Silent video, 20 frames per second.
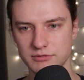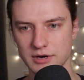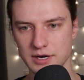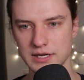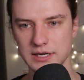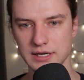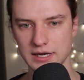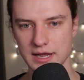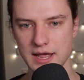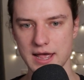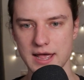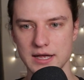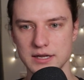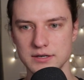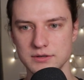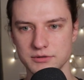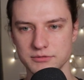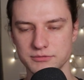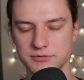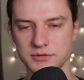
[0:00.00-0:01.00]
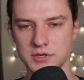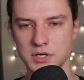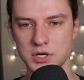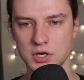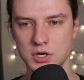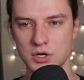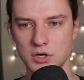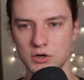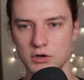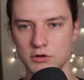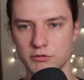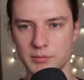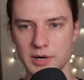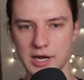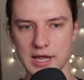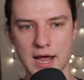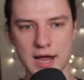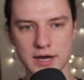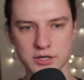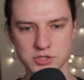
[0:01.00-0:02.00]
ahead of
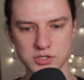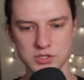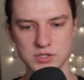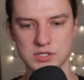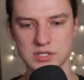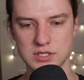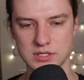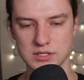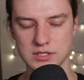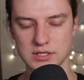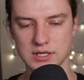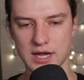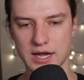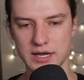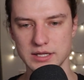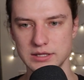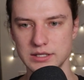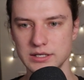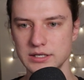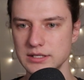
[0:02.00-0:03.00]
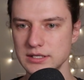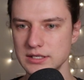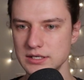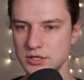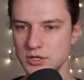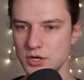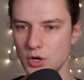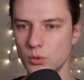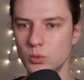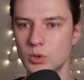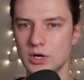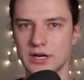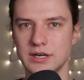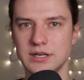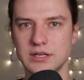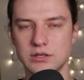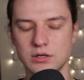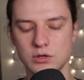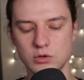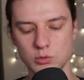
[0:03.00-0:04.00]
my actions, and I literally know what I
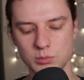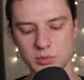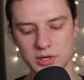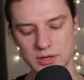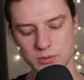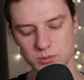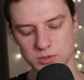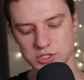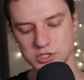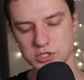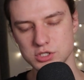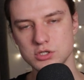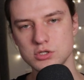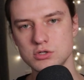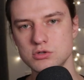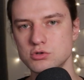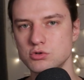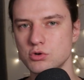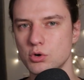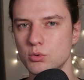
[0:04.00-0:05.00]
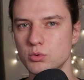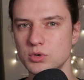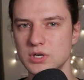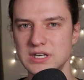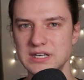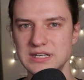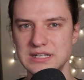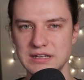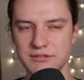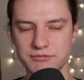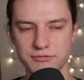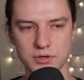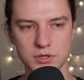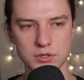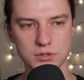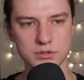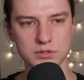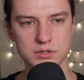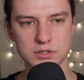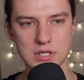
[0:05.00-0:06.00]
need to do, but it was just so
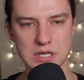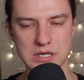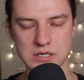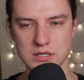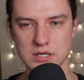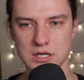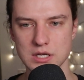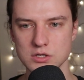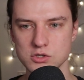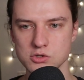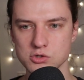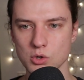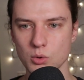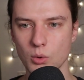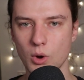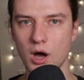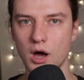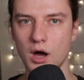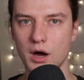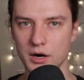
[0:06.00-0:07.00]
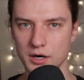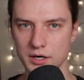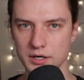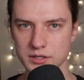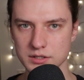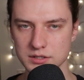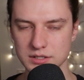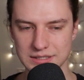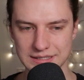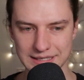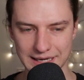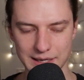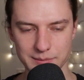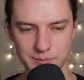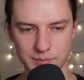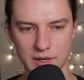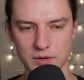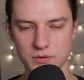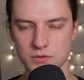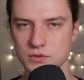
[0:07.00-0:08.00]
difficult and so hard to
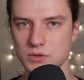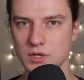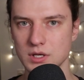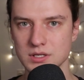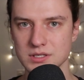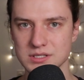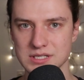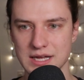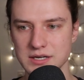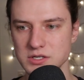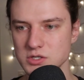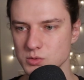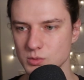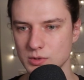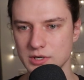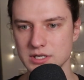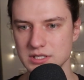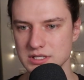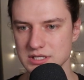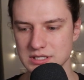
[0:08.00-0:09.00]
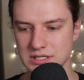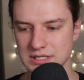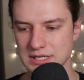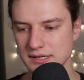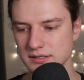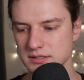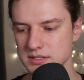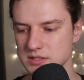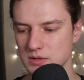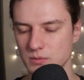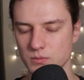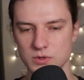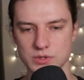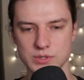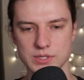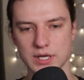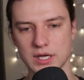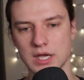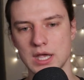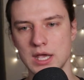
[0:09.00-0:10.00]
type out things. I just wanted to tell
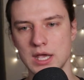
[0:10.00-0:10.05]
someone